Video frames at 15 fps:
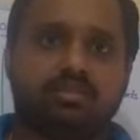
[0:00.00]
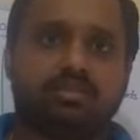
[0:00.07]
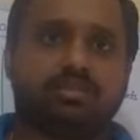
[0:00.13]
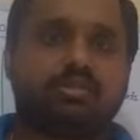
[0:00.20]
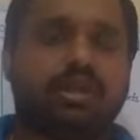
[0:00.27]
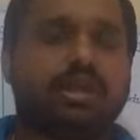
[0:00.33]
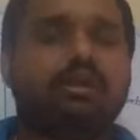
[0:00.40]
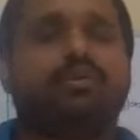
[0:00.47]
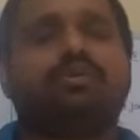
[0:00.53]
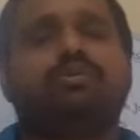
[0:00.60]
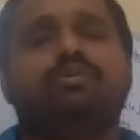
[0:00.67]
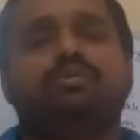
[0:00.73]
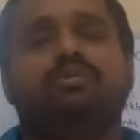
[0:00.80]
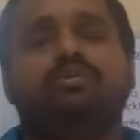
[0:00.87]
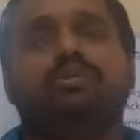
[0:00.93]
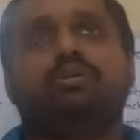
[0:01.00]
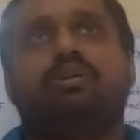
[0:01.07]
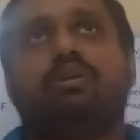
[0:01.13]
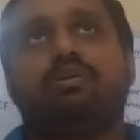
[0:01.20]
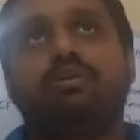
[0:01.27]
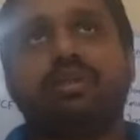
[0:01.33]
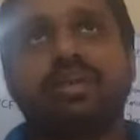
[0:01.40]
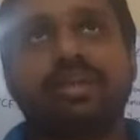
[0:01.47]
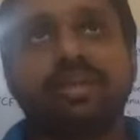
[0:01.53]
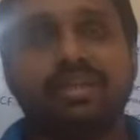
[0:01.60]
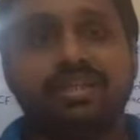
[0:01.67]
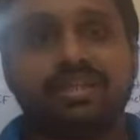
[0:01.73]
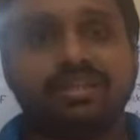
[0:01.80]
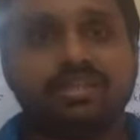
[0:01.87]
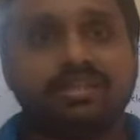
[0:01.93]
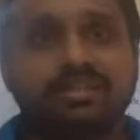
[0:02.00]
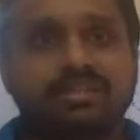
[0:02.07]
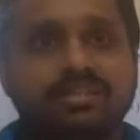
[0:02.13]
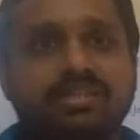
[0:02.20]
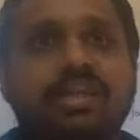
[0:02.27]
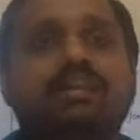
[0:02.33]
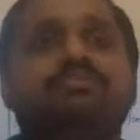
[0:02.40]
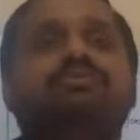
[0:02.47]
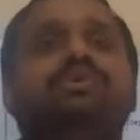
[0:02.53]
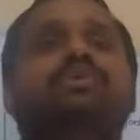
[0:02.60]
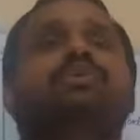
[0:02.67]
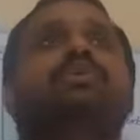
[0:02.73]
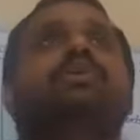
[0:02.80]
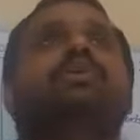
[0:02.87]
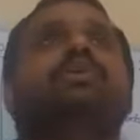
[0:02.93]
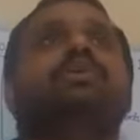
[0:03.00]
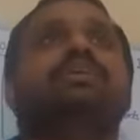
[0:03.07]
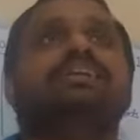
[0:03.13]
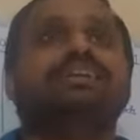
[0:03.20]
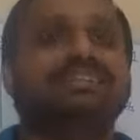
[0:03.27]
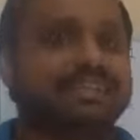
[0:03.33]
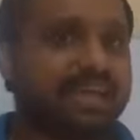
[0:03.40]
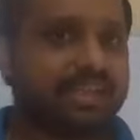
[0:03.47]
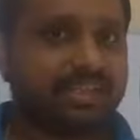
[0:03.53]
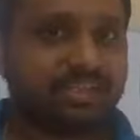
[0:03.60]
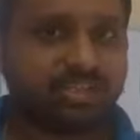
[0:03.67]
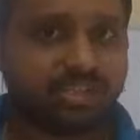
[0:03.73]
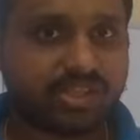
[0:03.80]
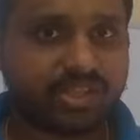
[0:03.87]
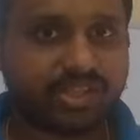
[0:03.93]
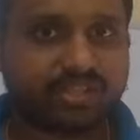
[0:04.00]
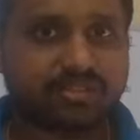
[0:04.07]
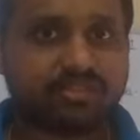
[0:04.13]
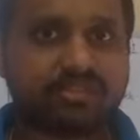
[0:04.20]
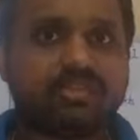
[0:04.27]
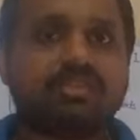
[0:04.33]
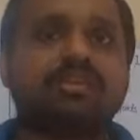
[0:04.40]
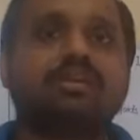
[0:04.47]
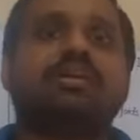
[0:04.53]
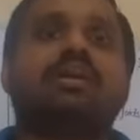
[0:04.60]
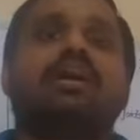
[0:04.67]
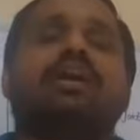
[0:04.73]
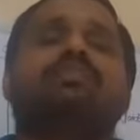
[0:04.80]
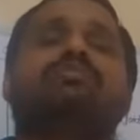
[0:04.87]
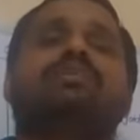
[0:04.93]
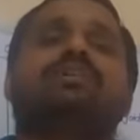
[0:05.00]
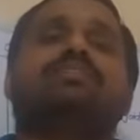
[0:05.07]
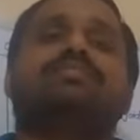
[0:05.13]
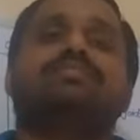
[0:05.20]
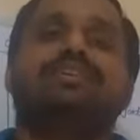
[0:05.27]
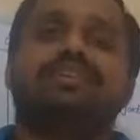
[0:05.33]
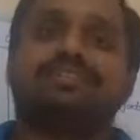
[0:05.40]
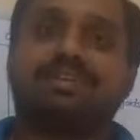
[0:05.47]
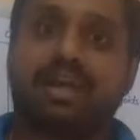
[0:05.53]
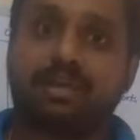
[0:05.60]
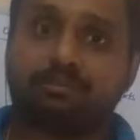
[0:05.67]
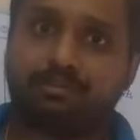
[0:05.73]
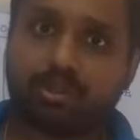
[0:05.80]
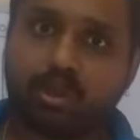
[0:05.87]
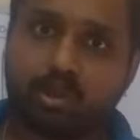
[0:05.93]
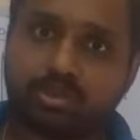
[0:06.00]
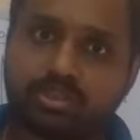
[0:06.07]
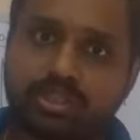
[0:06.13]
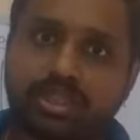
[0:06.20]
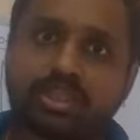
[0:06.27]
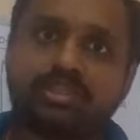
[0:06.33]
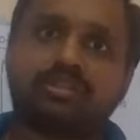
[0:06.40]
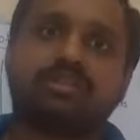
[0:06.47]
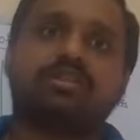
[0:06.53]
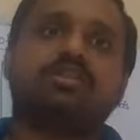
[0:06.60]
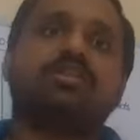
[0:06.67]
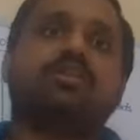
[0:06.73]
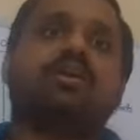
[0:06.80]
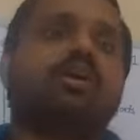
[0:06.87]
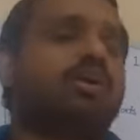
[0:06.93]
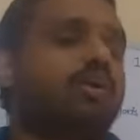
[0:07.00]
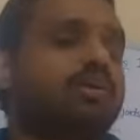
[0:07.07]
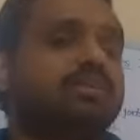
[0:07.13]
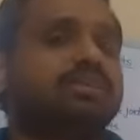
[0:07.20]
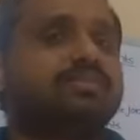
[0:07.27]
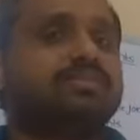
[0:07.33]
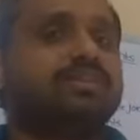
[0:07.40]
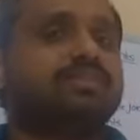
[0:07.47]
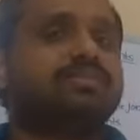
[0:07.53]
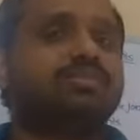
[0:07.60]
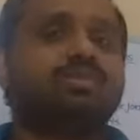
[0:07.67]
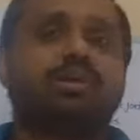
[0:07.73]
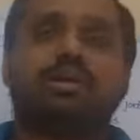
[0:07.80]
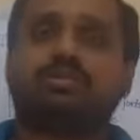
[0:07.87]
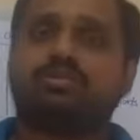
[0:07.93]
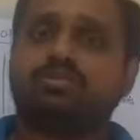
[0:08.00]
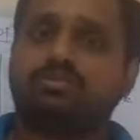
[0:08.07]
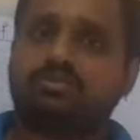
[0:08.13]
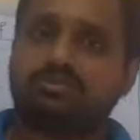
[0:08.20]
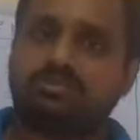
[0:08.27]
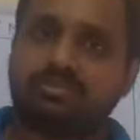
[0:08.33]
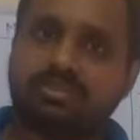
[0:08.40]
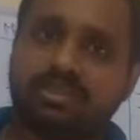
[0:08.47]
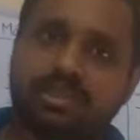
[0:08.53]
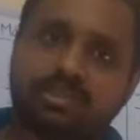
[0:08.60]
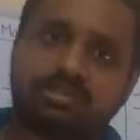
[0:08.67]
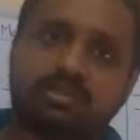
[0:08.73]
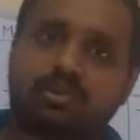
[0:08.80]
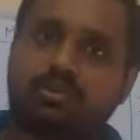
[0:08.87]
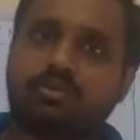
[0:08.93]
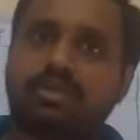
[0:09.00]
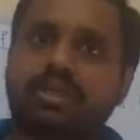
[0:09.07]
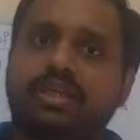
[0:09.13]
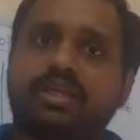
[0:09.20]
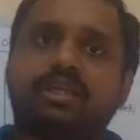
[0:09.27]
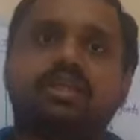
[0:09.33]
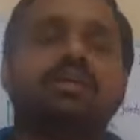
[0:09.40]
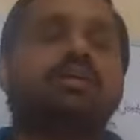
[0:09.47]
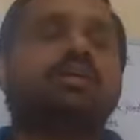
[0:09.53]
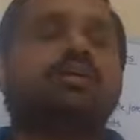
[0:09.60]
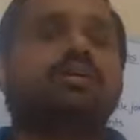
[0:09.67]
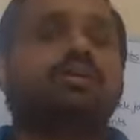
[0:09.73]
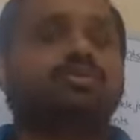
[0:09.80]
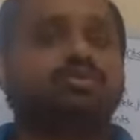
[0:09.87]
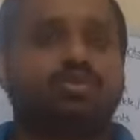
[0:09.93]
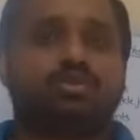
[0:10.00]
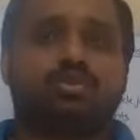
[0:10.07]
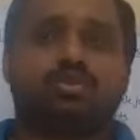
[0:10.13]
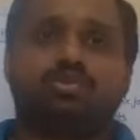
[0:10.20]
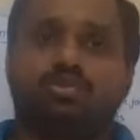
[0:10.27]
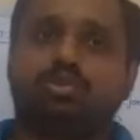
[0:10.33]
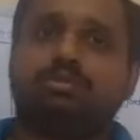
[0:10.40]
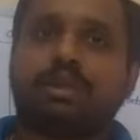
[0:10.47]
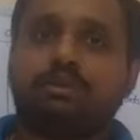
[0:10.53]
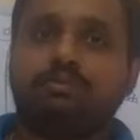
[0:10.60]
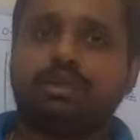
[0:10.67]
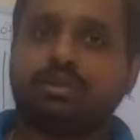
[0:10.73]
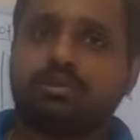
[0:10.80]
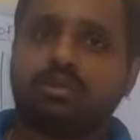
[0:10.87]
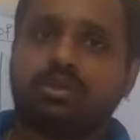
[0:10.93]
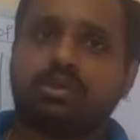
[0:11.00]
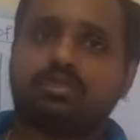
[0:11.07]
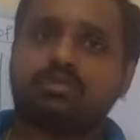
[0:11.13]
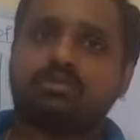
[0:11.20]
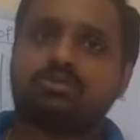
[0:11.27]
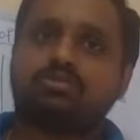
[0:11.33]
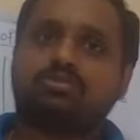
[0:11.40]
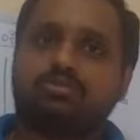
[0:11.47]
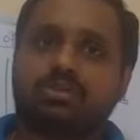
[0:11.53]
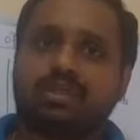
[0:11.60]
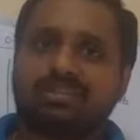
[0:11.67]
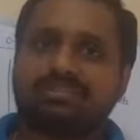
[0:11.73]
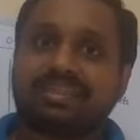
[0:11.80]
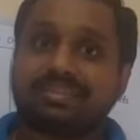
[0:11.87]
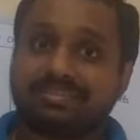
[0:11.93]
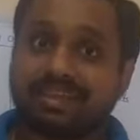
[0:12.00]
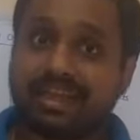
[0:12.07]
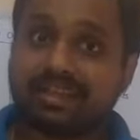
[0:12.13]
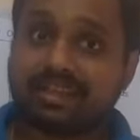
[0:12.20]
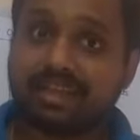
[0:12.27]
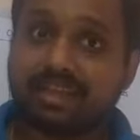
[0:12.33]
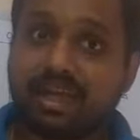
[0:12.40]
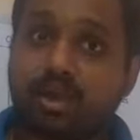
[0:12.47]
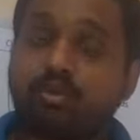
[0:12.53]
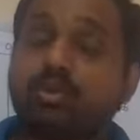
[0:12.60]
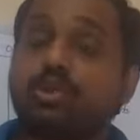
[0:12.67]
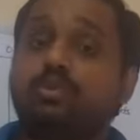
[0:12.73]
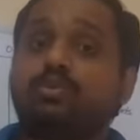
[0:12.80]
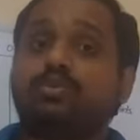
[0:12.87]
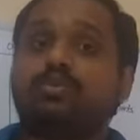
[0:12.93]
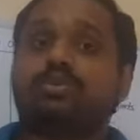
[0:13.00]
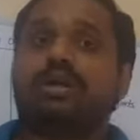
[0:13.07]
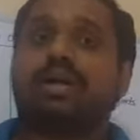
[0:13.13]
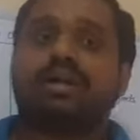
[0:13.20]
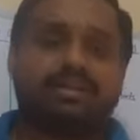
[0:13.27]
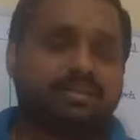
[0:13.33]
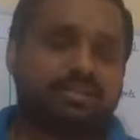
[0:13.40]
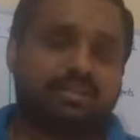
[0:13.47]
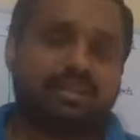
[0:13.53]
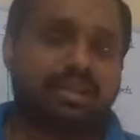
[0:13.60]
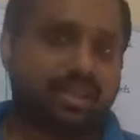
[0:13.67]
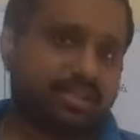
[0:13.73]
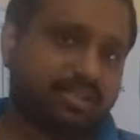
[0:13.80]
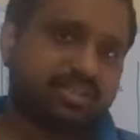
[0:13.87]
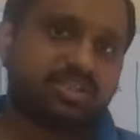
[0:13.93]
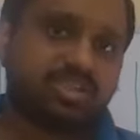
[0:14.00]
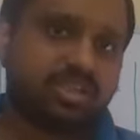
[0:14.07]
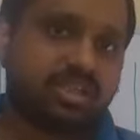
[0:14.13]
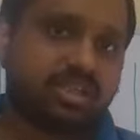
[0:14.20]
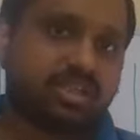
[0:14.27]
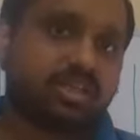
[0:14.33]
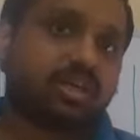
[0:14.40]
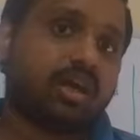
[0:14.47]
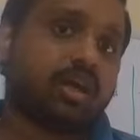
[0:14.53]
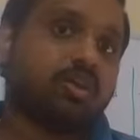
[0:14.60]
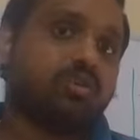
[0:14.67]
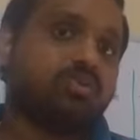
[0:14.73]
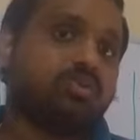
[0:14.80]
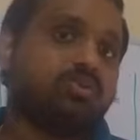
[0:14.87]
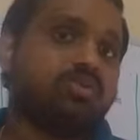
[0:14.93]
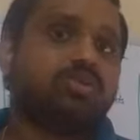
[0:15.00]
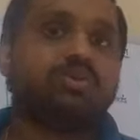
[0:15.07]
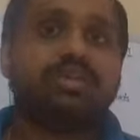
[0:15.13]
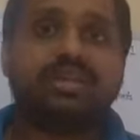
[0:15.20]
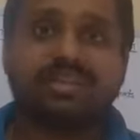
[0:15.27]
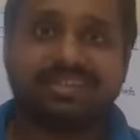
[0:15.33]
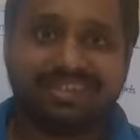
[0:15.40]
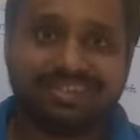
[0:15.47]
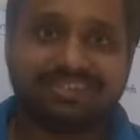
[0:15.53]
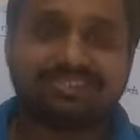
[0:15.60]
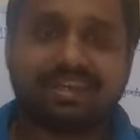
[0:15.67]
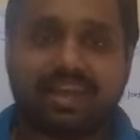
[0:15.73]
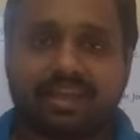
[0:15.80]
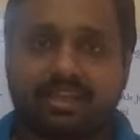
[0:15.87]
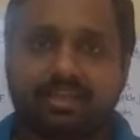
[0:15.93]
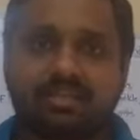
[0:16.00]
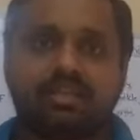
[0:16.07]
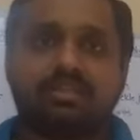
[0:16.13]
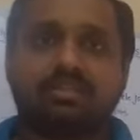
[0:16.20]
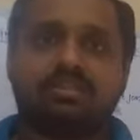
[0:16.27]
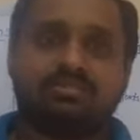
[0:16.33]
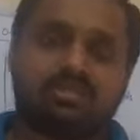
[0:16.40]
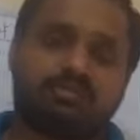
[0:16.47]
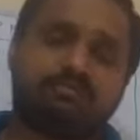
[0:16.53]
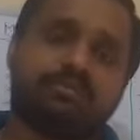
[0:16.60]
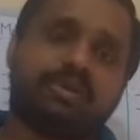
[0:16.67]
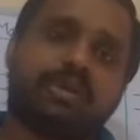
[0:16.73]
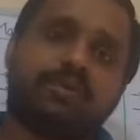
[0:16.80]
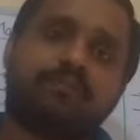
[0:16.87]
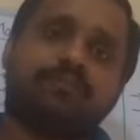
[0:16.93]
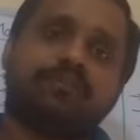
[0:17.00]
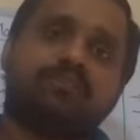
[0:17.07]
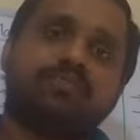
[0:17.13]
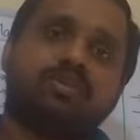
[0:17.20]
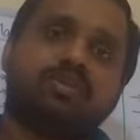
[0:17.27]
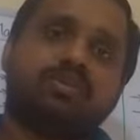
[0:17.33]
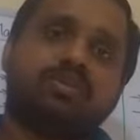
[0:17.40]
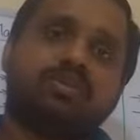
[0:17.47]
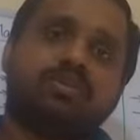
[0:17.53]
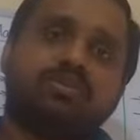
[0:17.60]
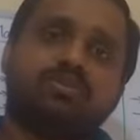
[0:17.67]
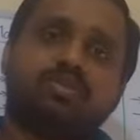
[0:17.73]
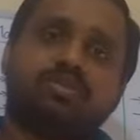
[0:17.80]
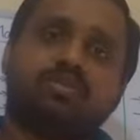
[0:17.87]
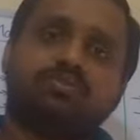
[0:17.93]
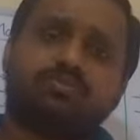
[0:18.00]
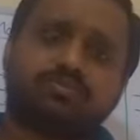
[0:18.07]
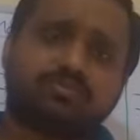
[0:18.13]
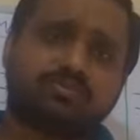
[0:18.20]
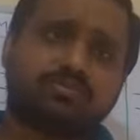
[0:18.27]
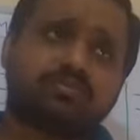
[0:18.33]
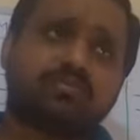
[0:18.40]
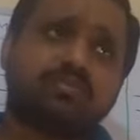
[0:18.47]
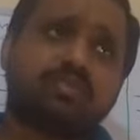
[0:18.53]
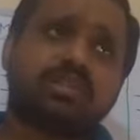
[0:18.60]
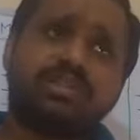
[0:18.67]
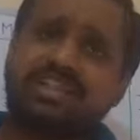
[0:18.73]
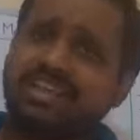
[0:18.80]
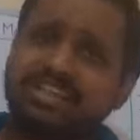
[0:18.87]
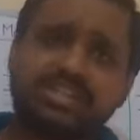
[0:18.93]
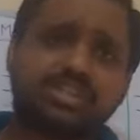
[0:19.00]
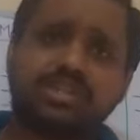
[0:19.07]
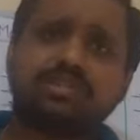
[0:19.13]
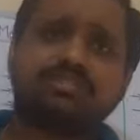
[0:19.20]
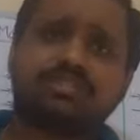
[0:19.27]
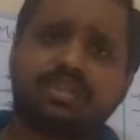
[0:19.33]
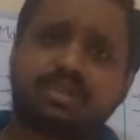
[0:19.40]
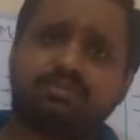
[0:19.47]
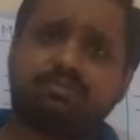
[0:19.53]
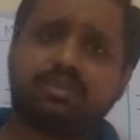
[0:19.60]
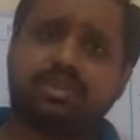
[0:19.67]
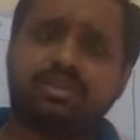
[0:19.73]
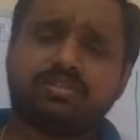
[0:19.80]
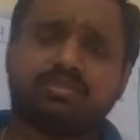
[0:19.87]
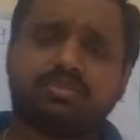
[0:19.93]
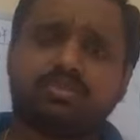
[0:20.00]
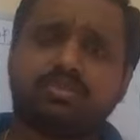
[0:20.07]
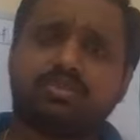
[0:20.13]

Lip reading: You have already done with your design engineering as well as design project, all these things you have done already. So you might be knowing what is exactly how you an engineer, how should he design something. So the initial step is